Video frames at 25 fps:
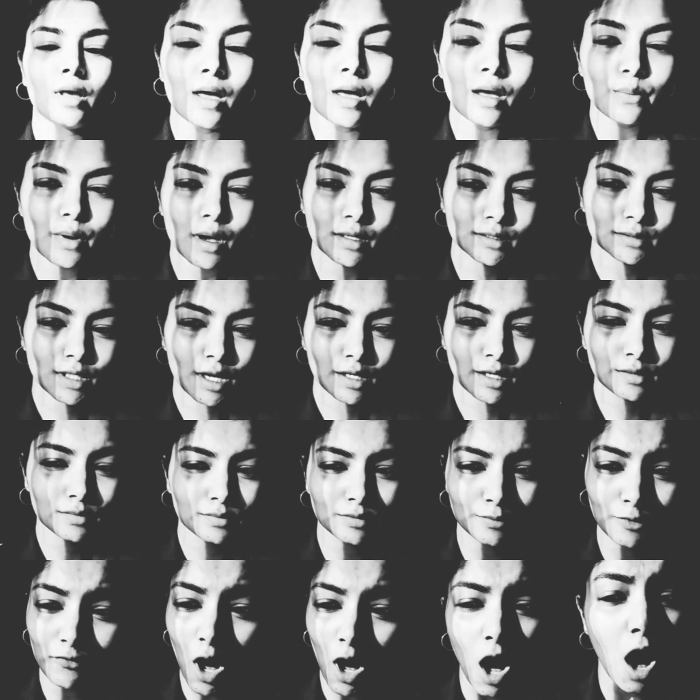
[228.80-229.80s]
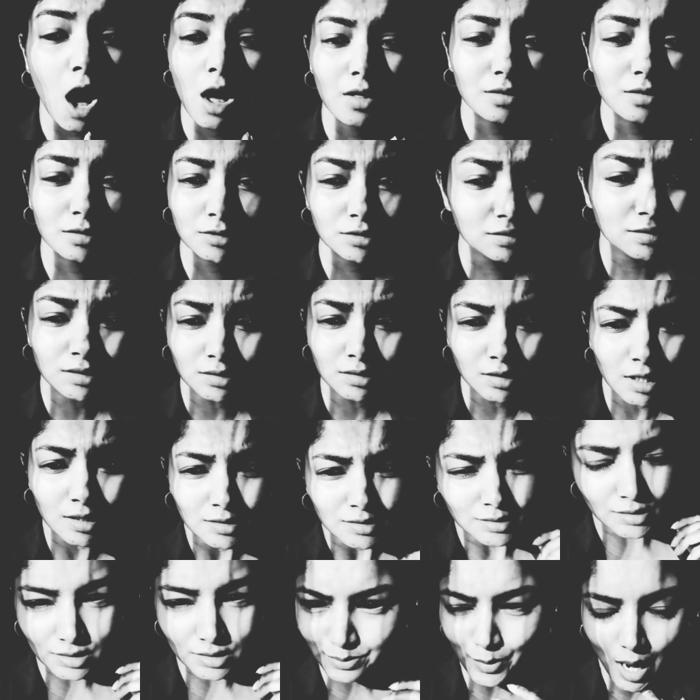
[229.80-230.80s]
I wanted to get rid of all the
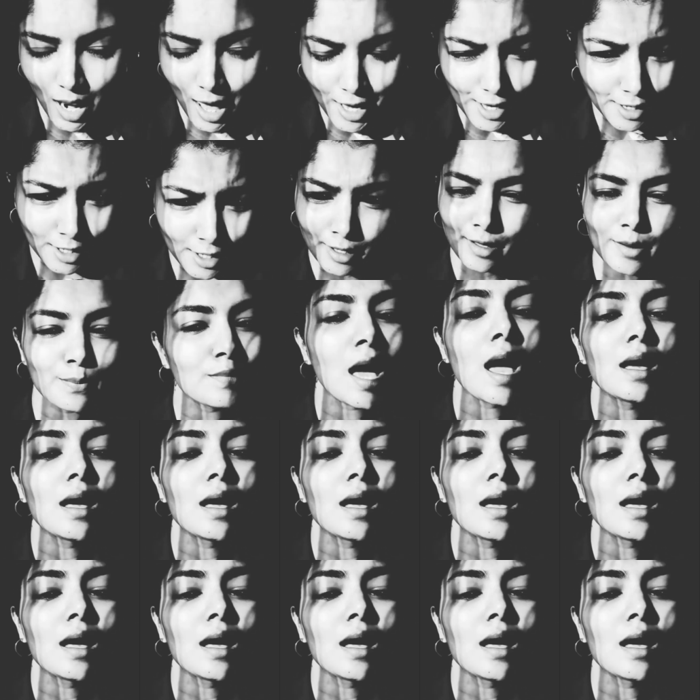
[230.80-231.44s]
diseases plaguing